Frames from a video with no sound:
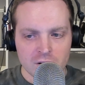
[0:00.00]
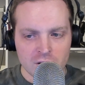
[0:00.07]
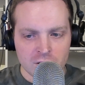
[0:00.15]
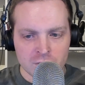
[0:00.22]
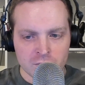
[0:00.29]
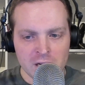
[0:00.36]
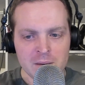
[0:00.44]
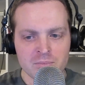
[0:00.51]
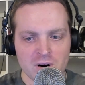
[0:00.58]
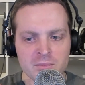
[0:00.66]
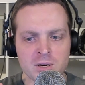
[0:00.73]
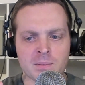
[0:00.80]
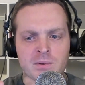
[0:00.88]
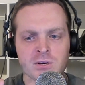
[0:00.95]
3 primary
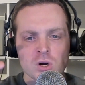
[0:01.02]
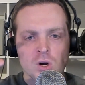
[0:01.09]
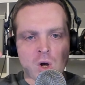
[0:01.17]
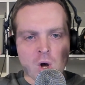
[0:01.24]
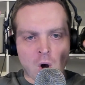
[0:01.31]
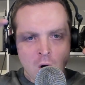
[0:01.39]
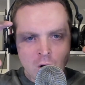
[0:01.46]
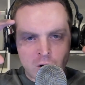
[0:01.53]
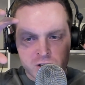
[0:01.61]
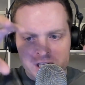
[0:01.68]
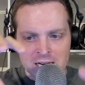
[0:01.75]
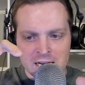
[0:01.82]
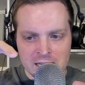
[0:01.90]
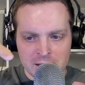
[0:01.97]
numbers
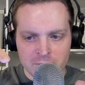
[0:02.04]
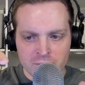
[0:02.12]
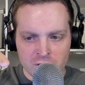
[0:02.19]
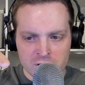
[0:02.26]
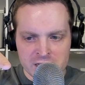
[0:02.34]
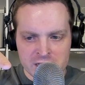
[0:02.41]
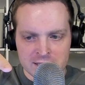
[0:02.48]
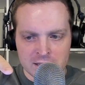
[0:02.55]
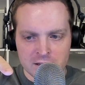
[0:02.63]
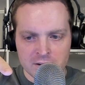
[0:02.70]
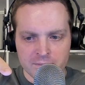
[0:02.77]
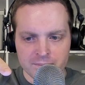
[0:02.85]
hologically projected